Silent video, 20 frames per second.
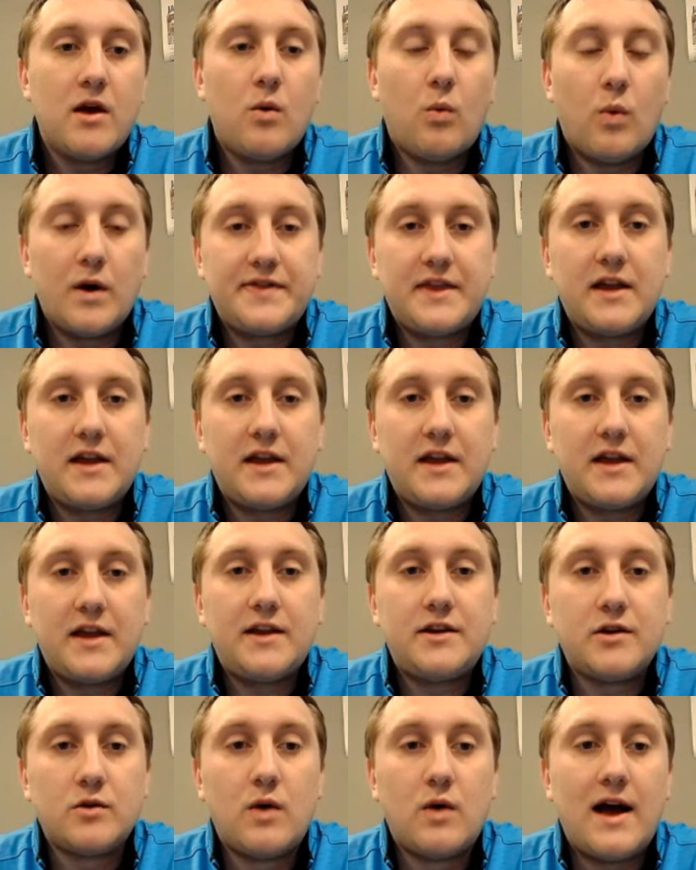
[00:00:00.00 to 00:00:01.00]
What they do
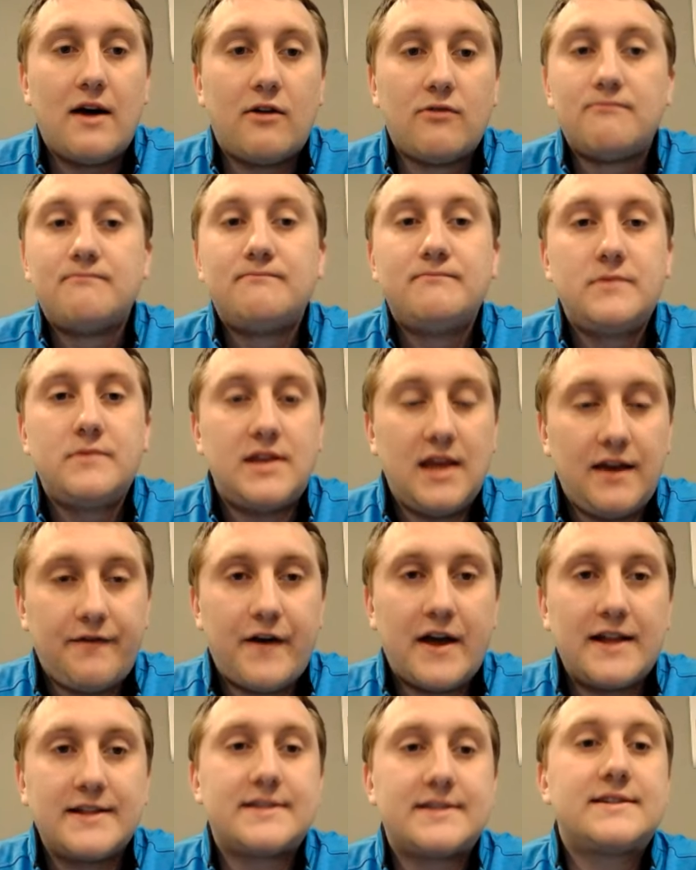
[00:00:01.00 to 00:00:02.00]
well,
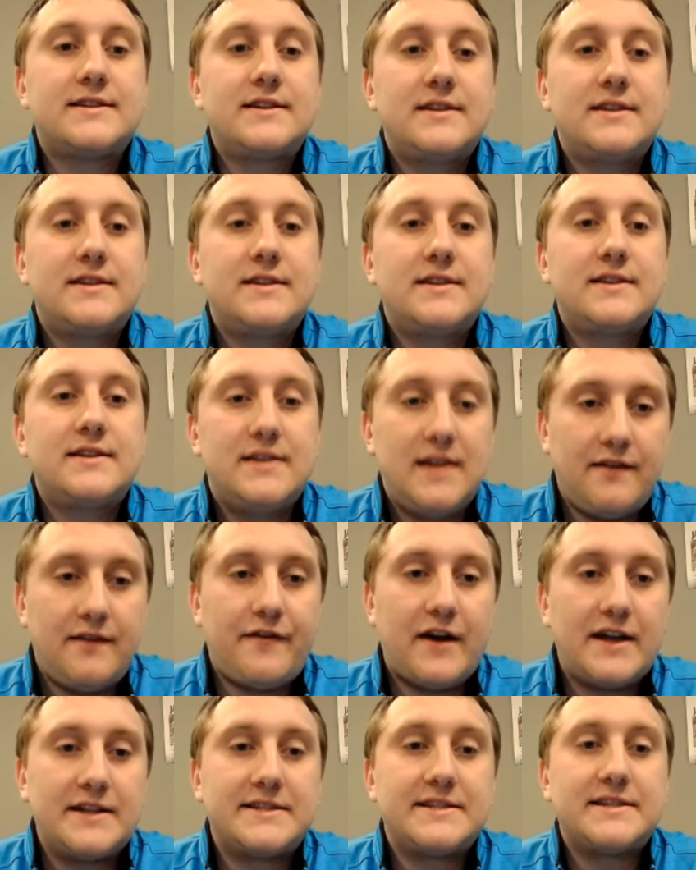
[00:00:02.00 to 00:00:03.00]
defense,
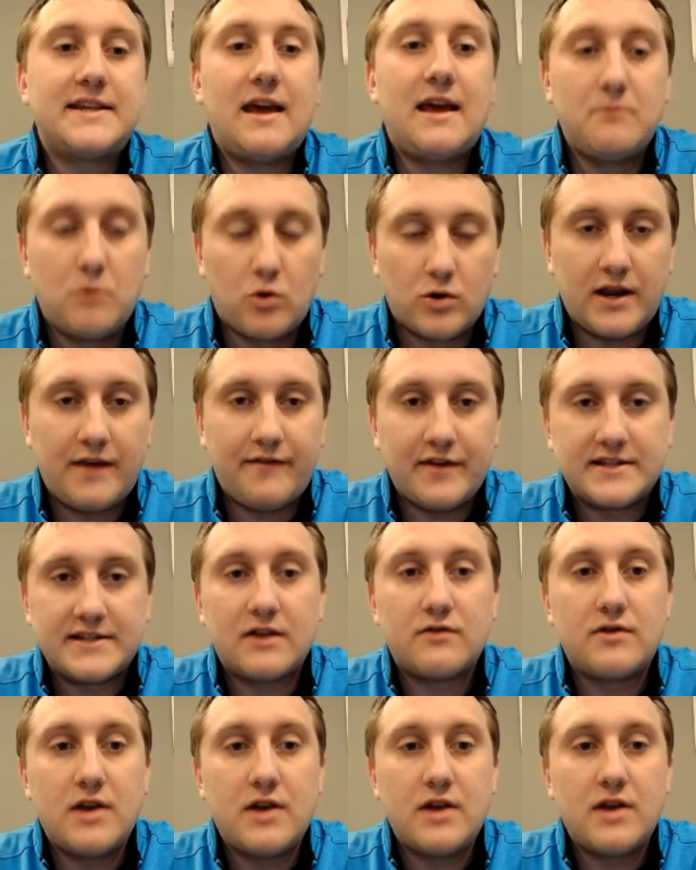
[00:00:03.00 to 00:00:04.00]
defense, and more defense.
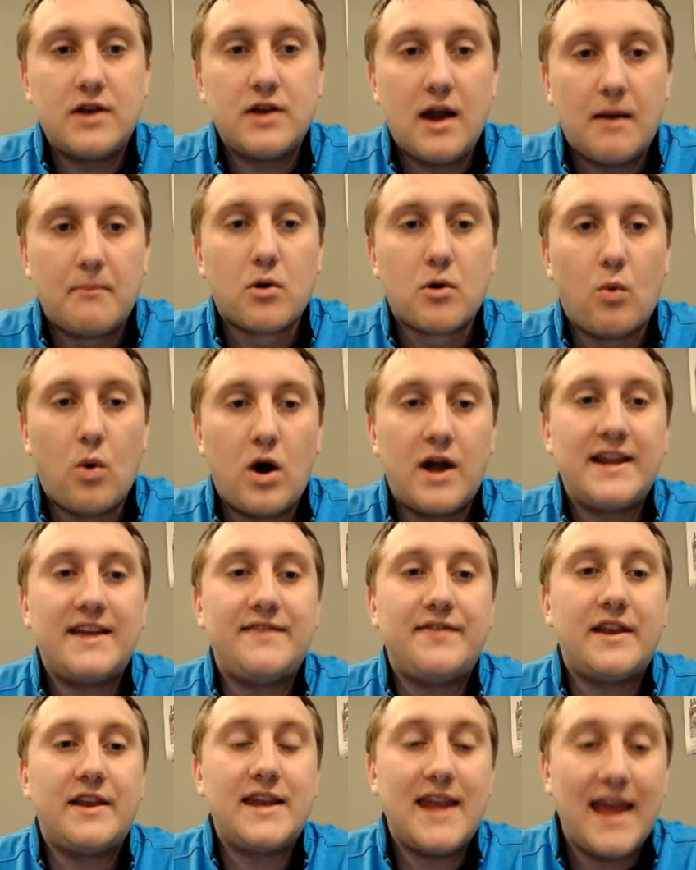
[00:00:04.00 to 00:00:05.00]
They're number one in
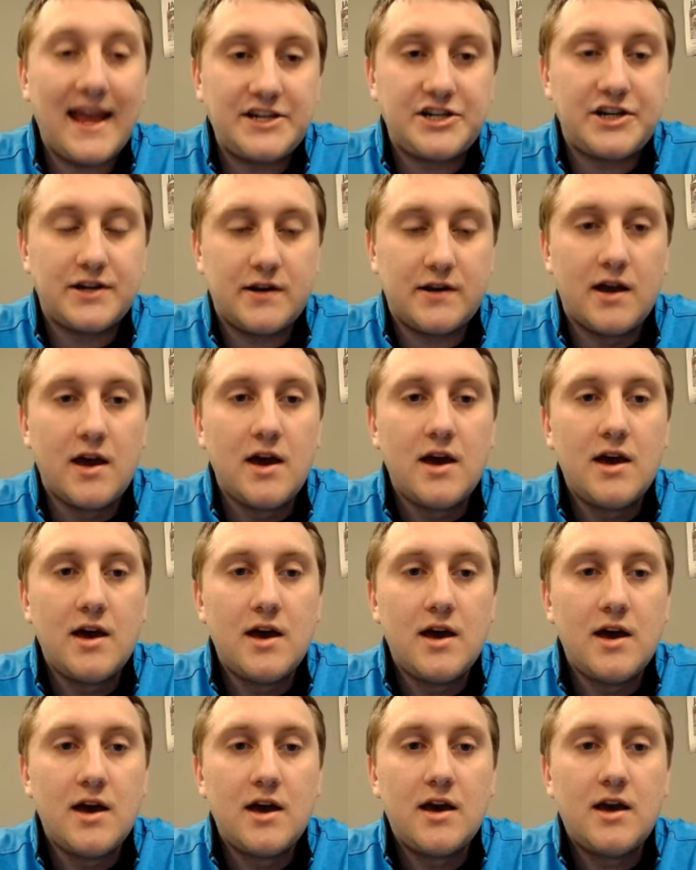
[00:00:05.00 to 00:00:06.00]
the nation.
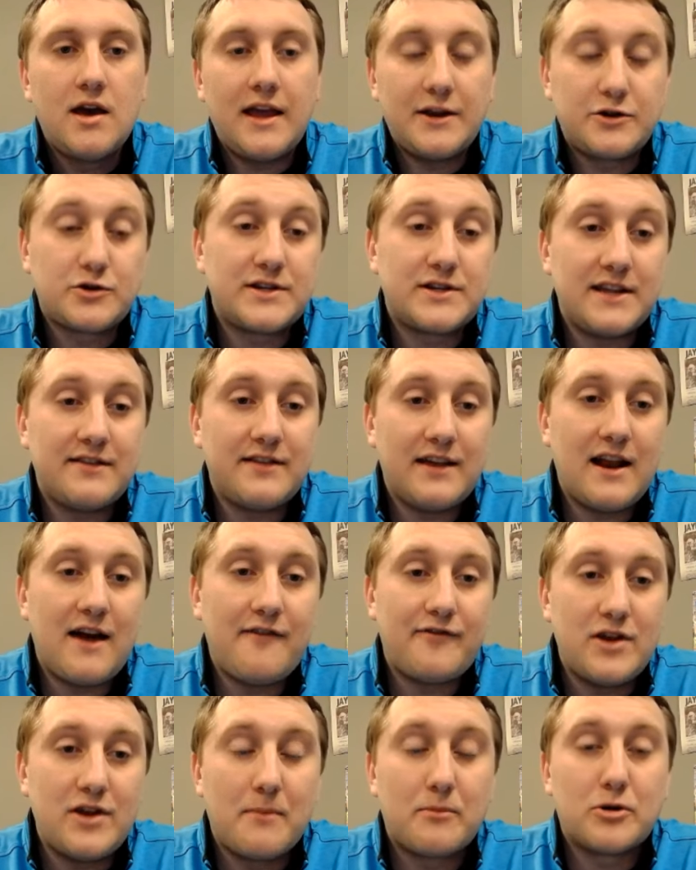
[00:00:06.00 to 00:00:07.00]
Interestingly
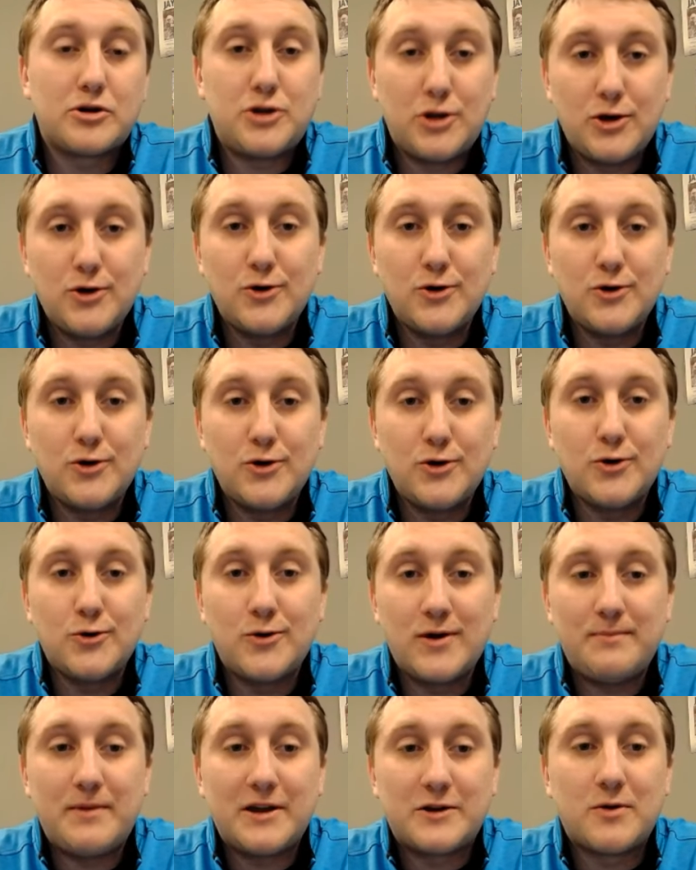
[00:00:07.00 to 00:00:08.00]
enough, number two in
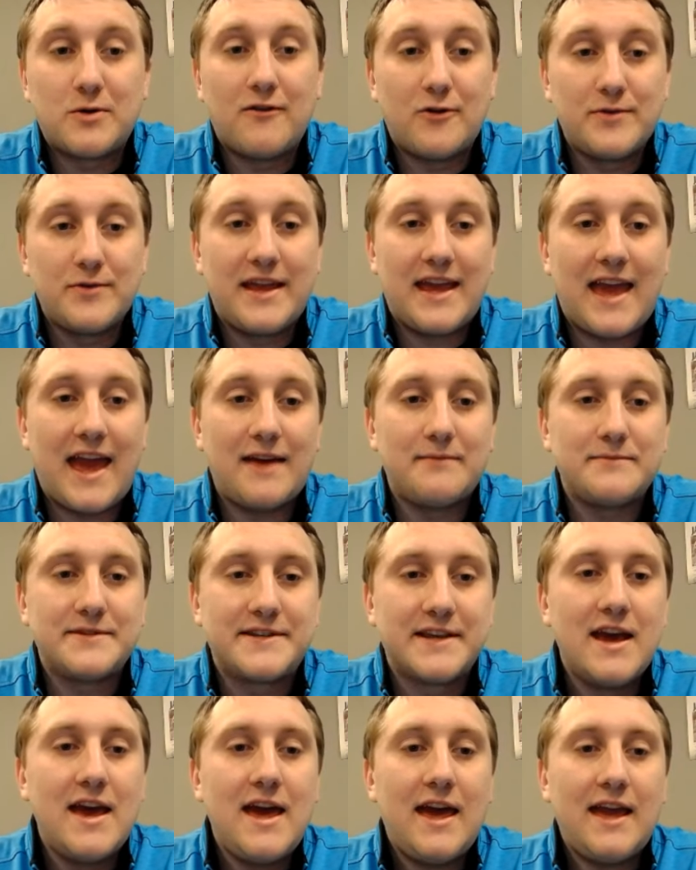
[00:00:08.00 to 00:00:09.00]
Big 12 only games